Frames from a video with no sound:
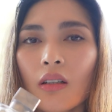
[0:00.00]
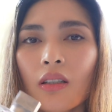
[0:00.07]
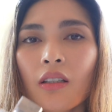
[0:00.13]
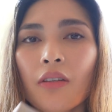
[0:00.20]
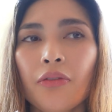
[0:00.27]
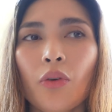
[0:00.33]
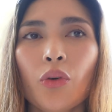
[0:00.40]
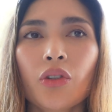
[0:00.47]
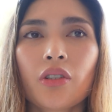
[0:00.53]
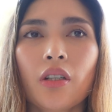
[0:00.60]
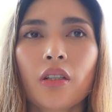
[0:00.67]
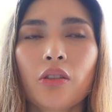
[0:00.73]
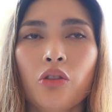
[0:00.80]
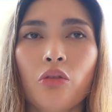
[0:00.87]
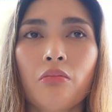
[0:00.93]
The
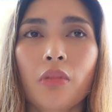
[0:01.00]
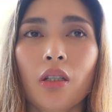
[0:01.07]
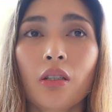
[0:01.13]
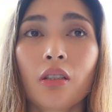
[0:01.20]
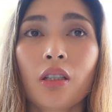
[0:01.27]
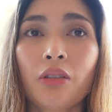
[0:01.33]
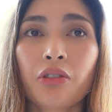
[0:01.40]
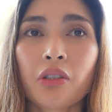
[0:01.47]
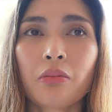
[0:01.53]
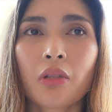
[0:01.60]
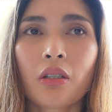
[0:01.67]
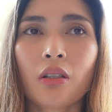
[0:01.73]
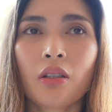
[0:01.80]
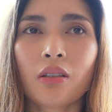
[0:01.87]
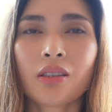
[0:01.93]
Forte to me gives
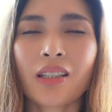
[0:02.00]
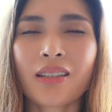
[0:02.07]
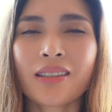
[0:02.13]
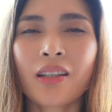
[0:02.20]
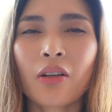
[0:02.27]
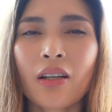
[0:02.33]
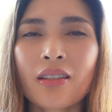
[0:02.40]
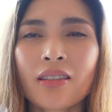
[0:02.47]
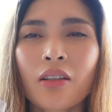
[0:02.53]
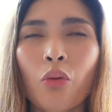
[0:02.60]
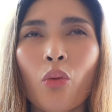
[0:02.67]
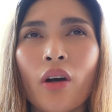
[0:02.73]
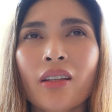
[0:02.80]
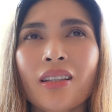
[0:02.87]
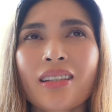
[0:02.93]
me it's the
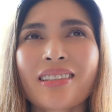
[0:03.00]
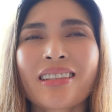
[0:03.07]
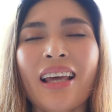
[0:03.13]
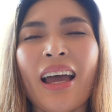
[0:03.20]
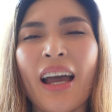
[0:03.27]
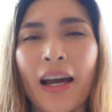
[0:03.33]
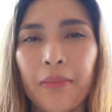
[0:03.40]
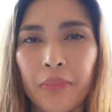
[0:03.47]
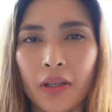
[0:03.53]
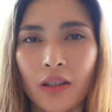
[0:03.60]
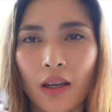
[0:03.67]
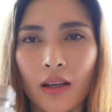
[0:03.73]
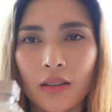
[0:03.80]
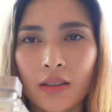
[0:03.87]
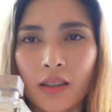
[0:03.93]
one that's the
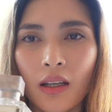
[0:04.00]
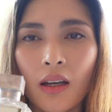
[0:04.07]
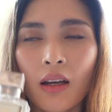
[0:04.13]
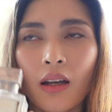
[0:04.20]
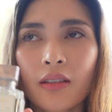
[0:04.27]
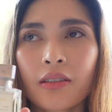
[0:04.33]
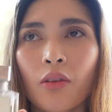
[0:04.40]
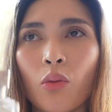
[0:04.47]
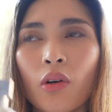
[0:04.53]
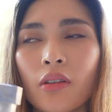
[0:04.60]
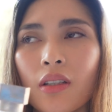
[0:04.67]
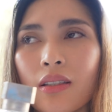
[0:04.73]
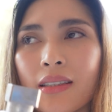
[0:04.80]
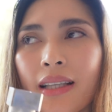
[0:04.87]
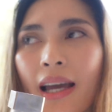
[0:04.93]
happiest. It's the one
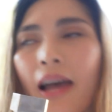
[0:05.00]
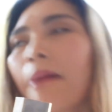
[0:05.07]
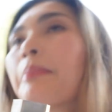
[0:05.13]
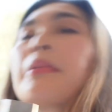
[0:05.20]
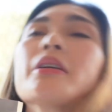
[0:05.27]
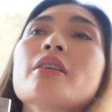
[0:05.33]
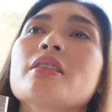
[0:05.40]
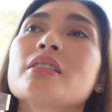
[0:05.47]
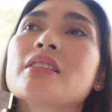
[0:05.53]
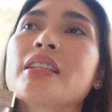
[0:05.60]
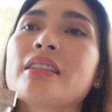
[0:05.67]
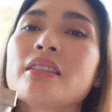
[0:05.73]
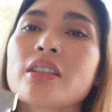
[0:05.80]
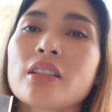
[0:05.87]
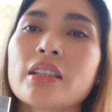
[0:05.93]
that's the happiest
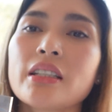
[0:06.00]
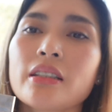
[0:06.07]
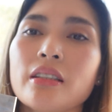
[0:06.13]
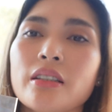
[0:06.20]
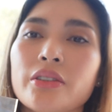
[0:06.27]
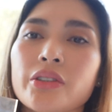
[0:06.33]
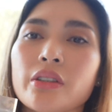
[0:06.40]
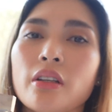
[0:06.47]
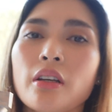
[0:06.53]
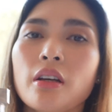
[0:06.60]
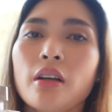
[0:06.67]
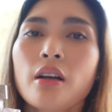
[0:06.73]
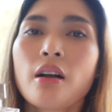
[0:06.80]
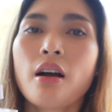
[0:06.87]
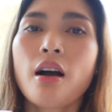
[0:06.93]
and the cleanest.
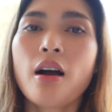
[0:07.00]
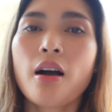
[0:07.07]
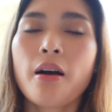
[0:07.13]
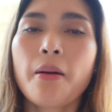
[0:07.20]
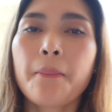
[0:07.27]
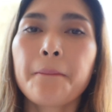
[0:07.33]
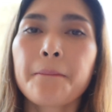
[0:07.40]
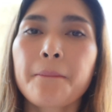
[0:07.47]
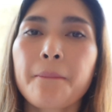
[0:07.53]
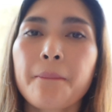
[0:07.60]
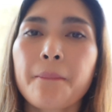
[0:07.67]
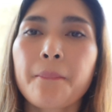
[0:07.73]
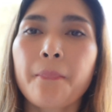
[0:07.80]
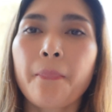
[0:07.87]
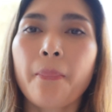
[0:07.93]

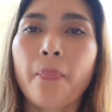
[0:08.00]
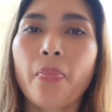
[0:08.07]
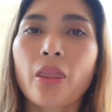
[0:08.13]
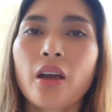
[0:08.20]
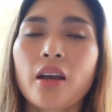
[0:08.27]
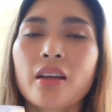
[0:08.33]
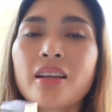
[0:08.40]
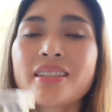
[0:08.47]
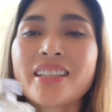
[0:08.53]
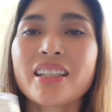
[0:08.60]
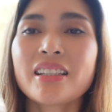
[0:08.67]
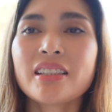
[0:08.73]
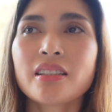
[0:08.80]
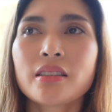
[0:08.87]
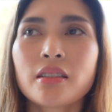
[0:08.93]
And I say
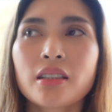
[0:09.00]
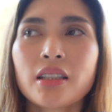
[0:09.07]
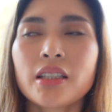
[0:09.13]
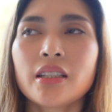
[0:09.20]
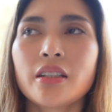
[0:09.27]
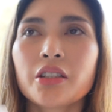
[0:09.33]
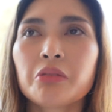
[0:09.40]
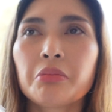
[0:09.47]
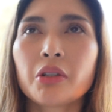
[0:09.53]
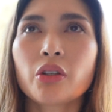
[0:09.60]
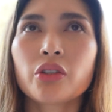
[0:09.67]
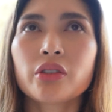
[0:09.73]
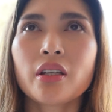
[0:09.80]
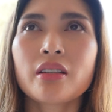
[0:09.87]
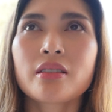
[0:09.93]
this is the cleanest
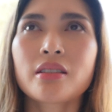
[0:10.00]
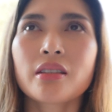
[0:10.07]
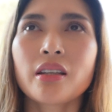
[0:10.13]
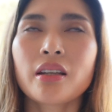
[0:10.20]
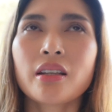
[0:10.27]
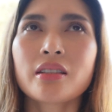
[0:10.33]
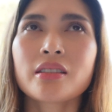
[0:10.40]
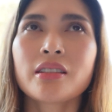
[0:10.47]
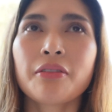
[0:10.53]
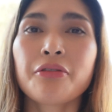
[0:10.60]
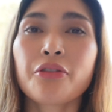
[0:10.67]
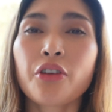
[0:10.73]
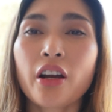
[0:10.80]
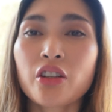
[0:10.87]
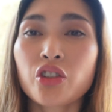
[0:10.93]
because it's the
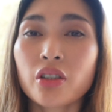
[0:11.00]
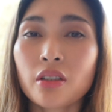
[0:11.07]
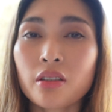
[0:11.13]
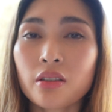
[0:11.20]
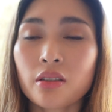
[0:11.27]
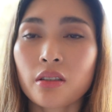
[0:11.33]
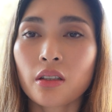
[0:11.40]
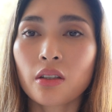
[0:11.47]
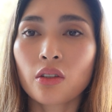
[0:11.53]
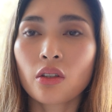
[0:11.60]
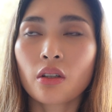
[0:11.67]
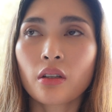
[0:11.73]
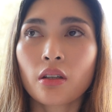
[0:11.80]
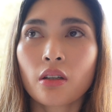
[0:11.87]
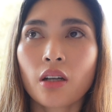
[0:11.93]
freshest
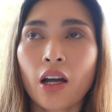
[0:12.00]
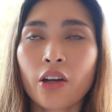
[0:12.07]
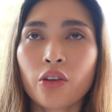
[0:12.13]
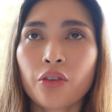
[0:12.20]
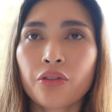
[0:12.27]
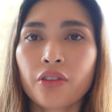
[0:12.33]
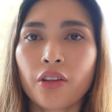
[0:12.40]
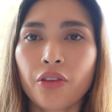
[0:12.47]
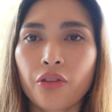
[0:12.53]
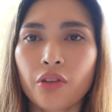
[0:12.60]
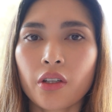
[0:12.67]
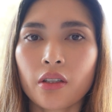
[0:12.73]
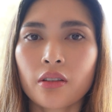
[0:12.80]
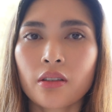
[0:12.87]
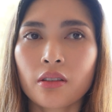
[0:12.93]
out of the
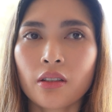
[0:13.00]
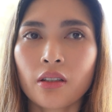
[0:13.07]
three.